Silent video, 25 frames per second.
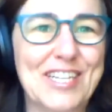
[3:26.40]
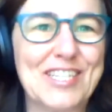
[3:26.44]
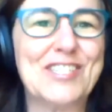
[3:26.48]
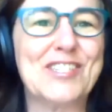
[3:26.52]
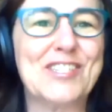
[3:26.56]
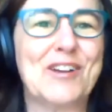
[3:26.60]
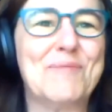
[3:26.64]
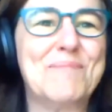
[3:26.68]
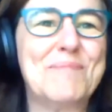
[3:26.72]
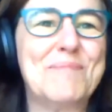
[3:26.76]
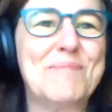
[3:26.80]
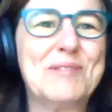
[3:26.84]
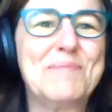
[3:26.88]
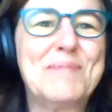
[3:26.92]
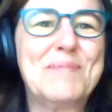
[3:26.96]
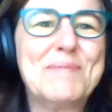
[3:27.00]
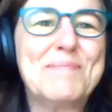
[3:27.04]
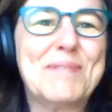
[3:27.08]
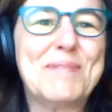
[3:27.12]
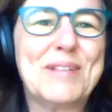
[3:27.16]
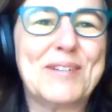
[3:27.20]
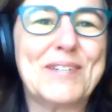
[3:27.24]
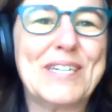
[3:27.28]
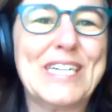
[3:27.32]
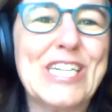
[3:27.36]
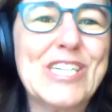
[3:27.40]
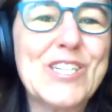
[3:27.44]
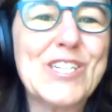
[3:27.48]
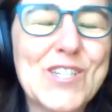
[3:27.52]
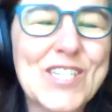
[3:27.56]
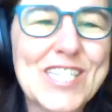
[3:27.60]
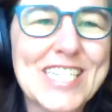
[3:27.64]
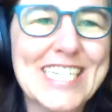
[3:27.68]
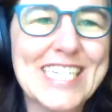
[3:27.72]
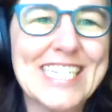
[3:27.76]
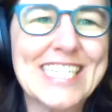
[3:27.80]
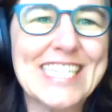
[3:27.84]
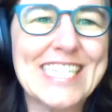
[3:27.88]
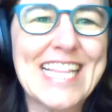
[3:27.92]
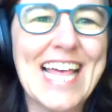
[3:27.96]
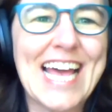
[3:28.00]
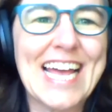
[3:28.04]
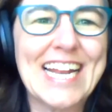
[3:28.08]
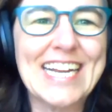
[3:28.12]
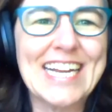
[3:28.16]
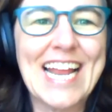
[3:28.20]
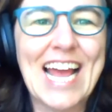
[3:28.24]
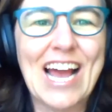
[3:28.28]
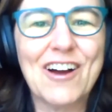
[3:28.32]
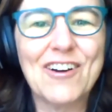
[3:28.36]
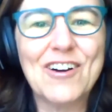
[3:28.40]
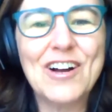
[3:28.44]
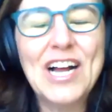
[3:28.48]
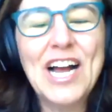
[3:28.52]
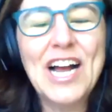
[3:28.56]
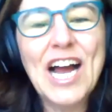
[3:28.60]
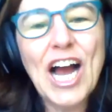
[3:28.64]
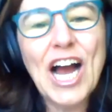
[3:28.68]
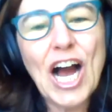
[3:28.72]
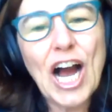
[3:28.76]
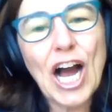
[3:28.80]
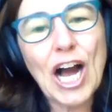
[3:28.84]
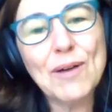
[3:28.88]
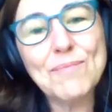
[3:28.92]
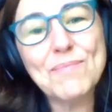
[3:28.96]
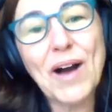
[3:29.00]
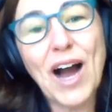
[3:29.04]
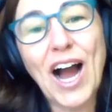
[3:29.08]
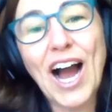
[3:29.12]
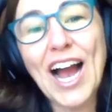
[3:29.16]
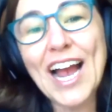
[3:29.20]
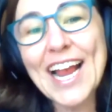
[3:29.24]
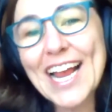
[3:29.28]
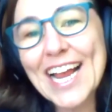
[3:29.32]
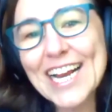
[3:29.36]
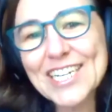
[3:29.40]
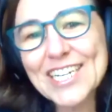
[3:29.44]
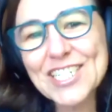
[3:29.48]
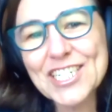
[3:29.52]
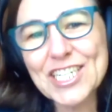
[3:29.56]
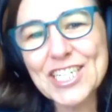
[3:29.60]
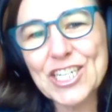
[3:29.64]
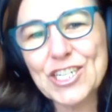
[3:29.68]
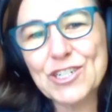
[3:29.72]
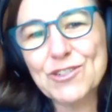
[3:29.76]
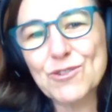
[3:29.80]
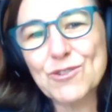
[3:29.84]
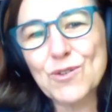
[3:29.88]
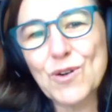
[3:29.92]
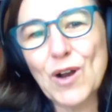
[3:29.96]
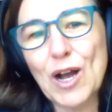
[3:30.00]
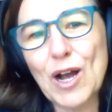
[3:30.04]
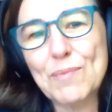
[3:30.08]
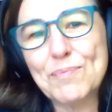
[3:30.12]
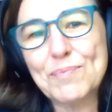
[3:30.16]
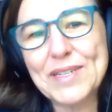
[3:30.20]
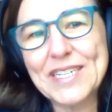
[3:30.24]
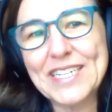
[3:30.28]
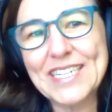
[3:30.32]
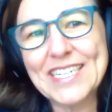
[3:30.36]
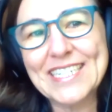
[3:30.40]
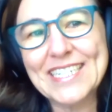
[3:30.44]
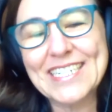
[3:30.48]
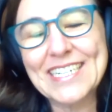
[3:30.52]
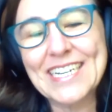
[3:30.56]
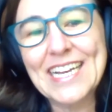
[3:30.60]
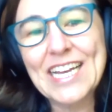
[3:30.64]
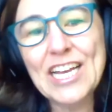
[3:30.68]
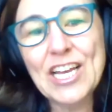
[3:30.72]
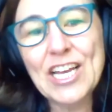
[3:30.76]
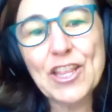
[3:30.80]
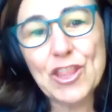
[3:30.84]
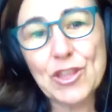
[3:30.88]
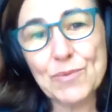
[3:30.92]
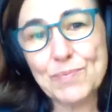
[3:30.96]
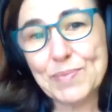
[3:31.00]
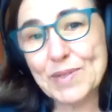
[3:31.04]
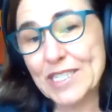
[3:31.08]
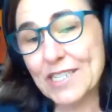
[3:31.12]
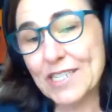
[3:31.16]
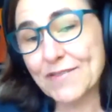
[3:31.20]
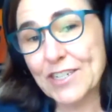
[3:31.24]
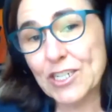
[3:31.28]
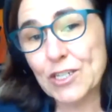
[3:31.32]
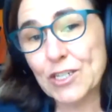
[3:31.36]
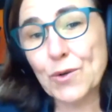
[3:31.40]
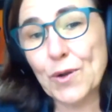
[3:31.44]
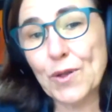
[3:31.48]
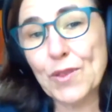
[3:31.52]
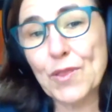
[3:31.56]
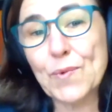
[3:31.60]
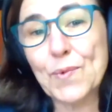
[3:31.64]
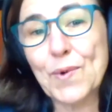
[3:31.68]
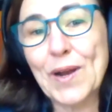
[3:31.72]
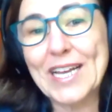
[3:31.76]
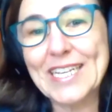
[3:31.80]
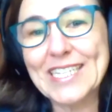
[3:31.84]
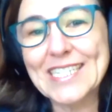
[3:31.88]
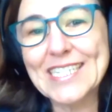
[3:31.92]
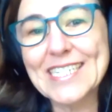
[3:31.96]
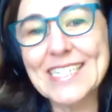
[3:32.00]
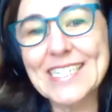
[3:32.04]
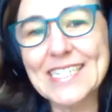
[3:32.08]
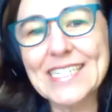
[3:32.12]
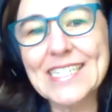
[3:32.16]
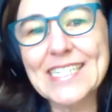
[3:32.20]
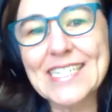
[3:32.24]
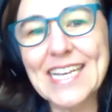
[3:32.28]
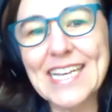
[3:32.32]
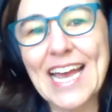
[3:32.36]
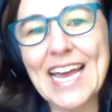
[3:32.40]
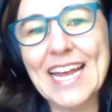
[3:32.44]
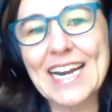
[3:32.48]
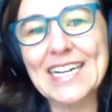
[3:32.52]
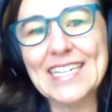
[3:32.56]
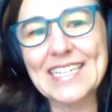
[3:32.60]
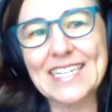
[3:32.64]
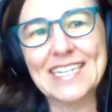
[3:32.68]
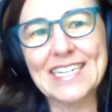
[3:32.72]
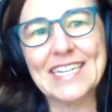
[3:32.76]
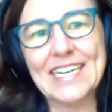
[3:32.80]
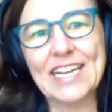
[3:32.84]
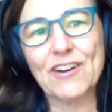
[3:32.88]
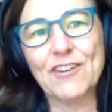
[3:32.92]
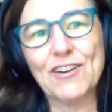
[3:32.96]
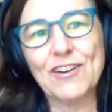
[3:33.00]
that so many people are interested in that now. I actually grew up in the Pacific Northwest in Seattle, in an